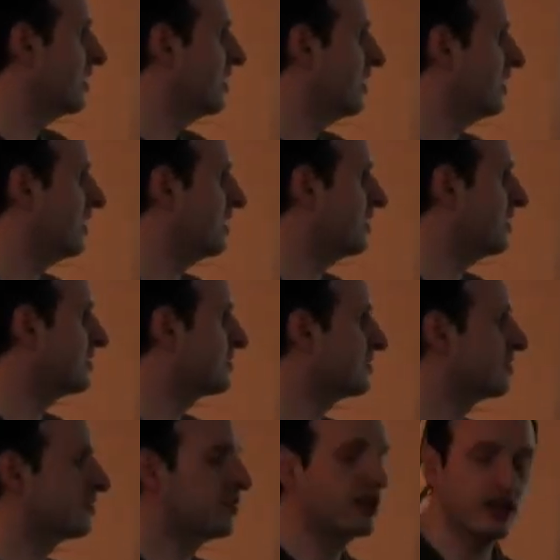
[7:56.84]
And
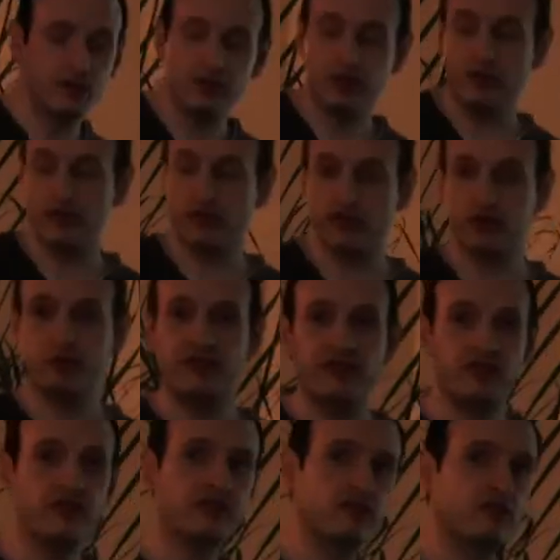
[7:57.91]
you can run, of course,
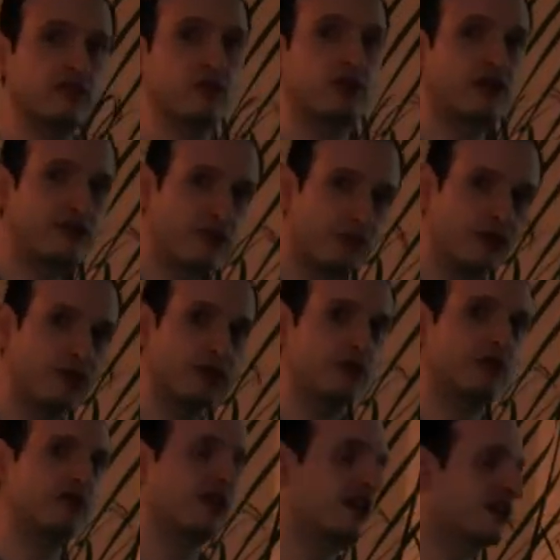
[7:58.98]
PC software from
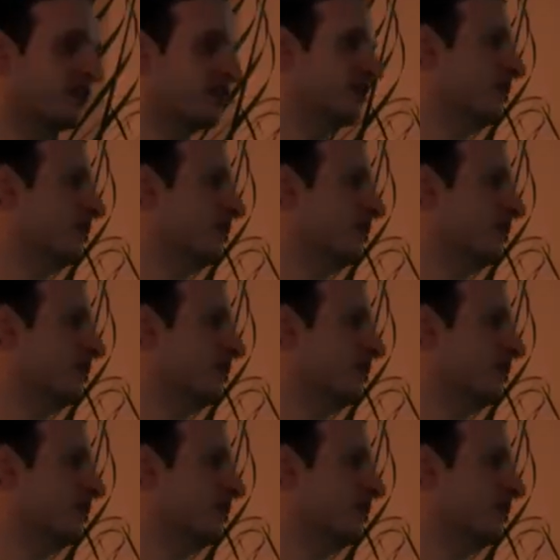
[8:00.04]
90s